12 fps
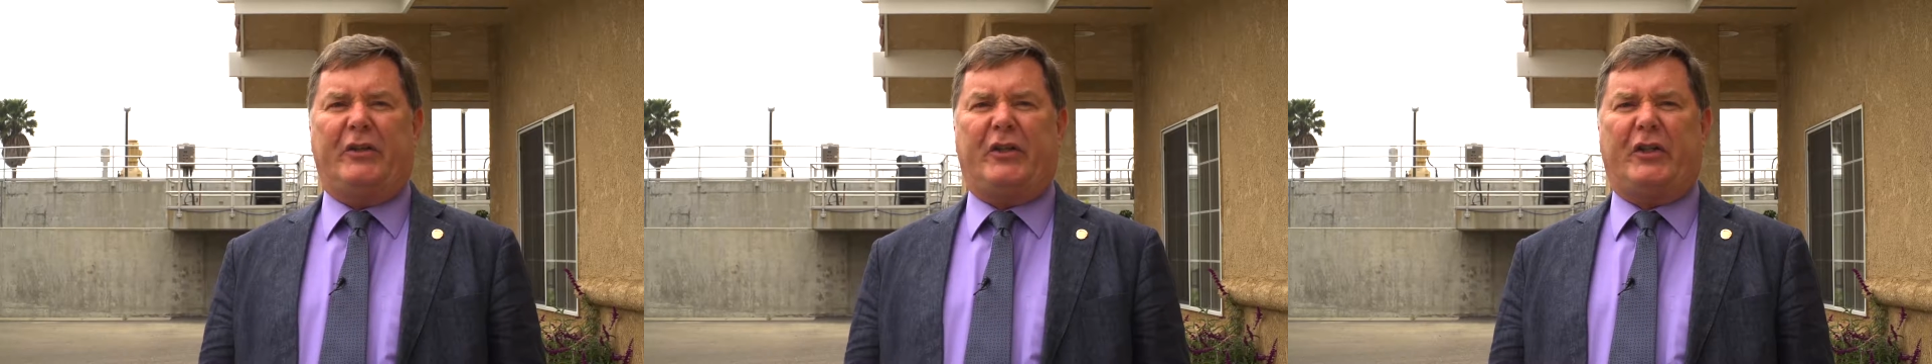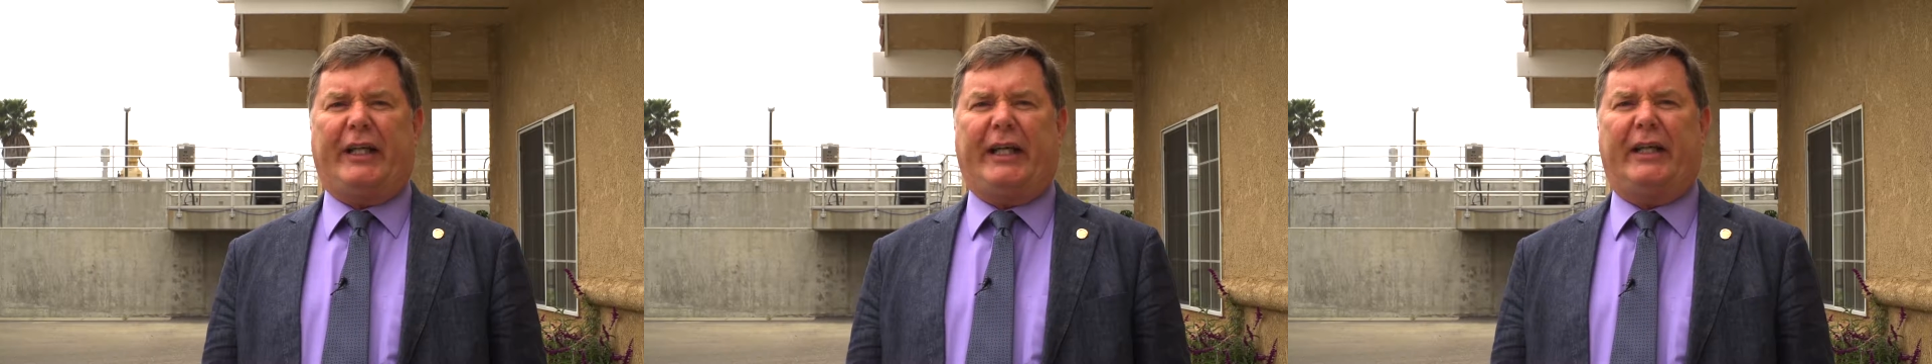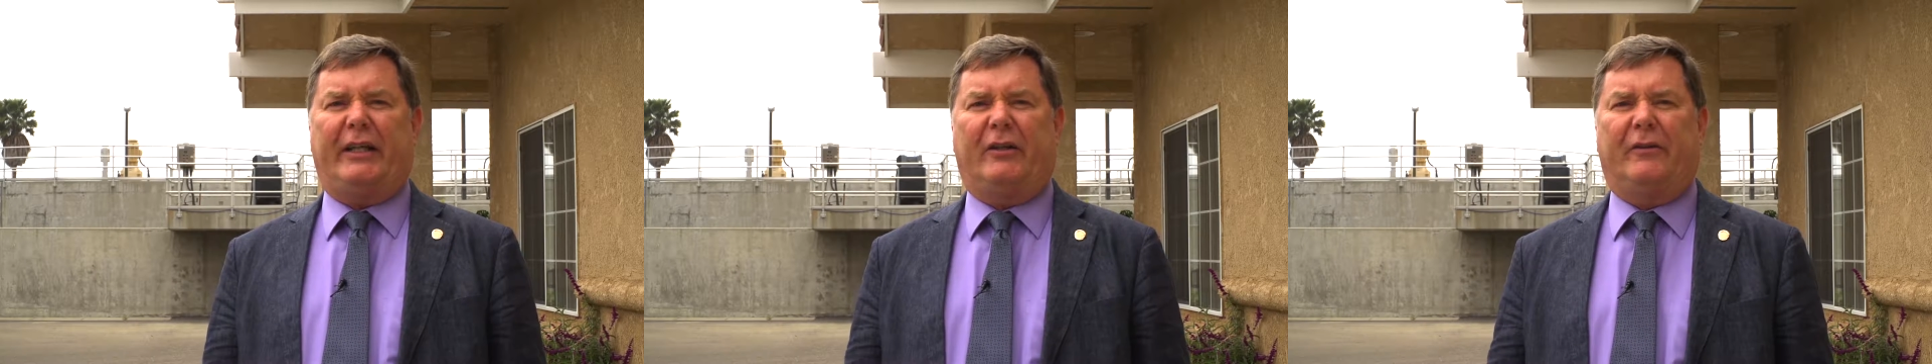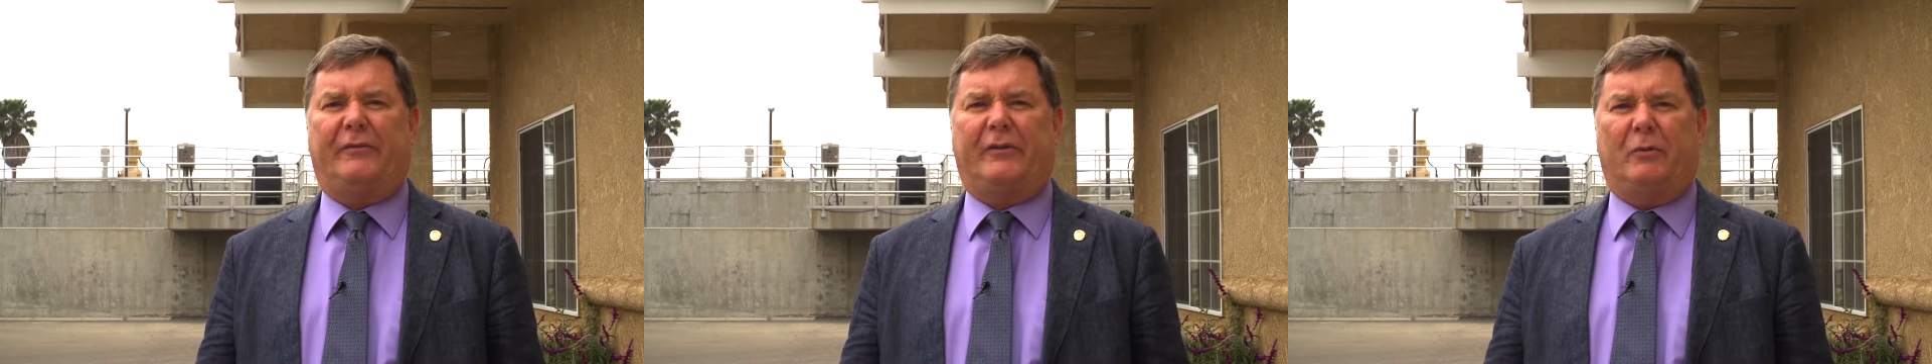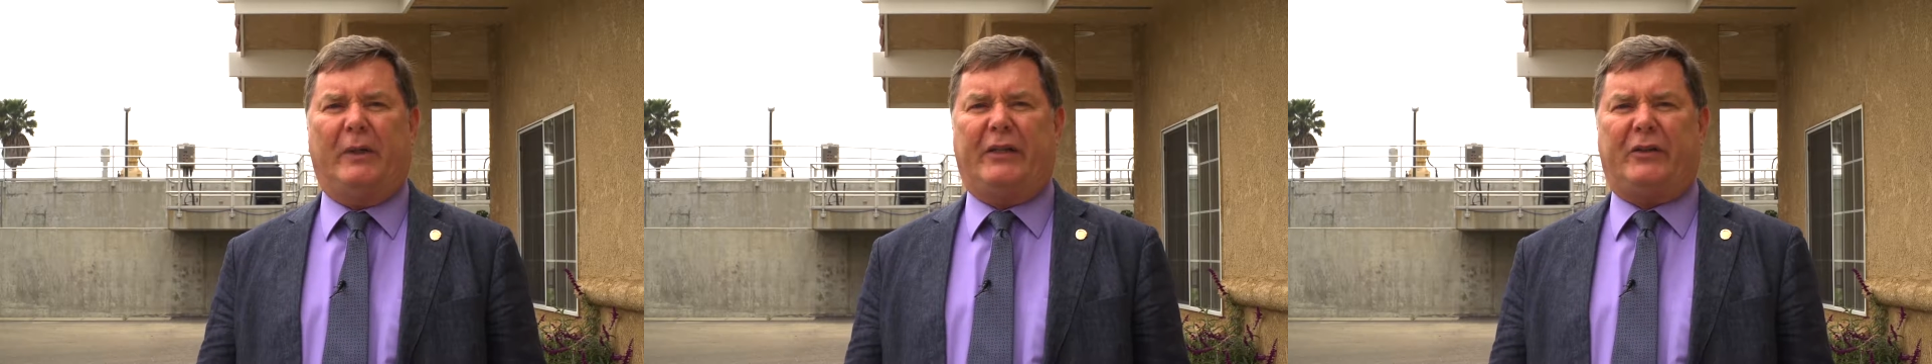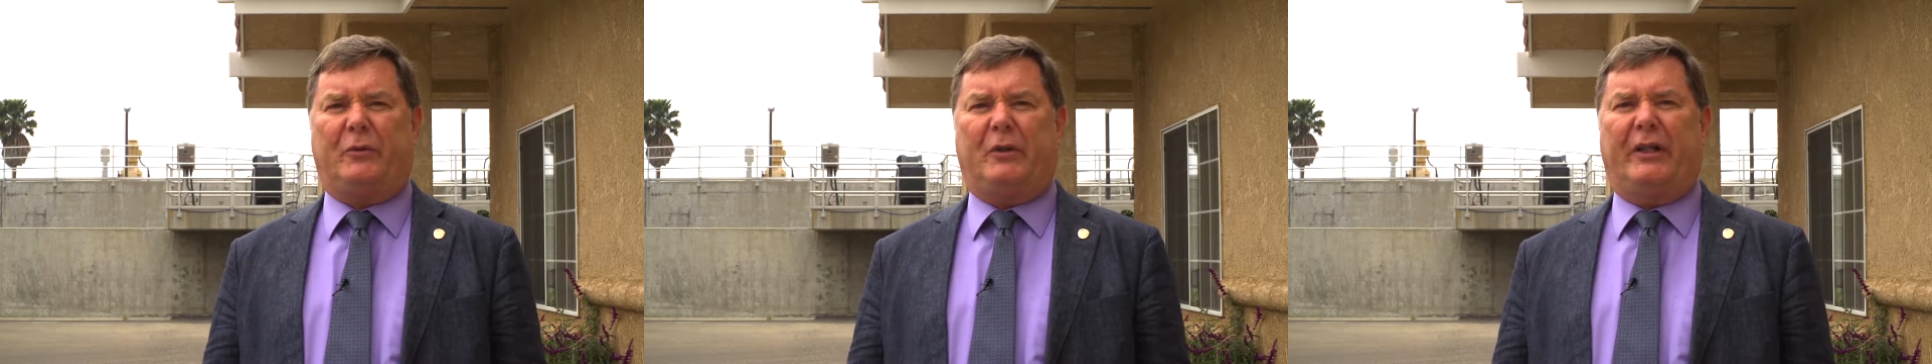Oceano for
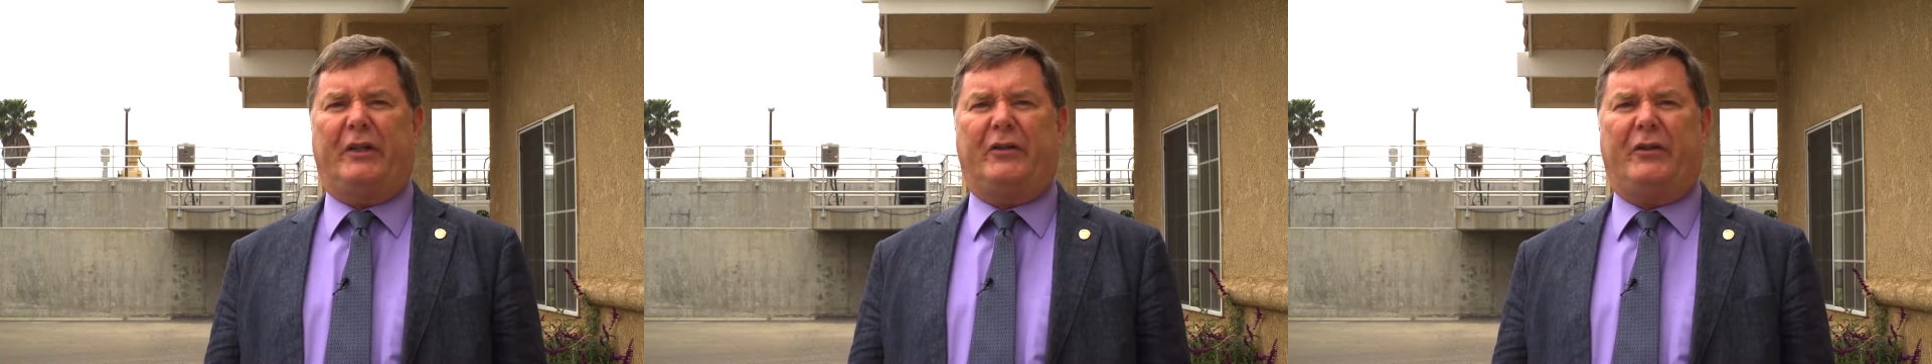wastewater